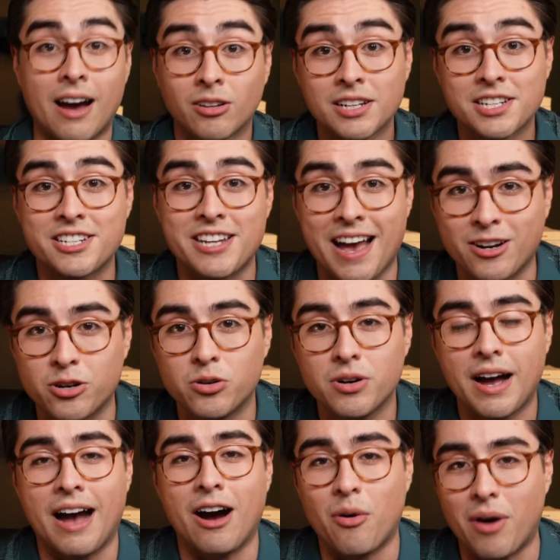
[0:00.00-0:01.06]
let's tackle
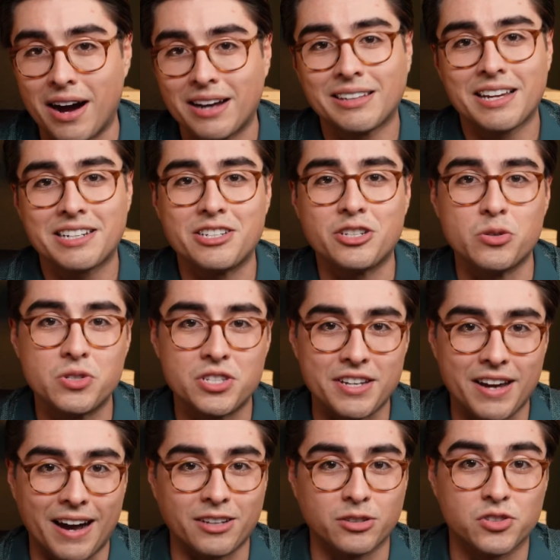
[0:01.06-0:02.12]
how I like to use the
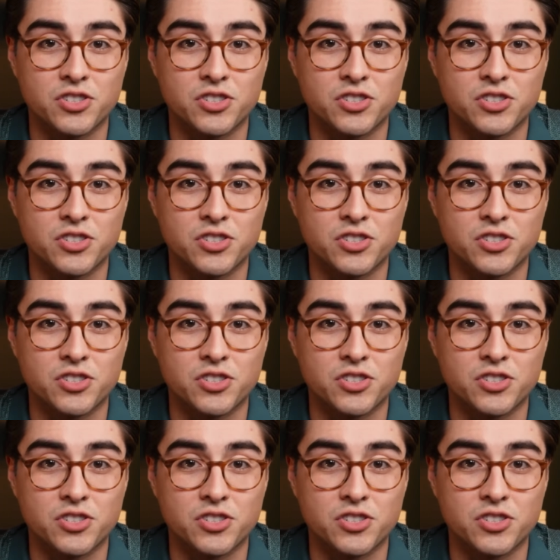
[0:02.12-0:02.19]
high yield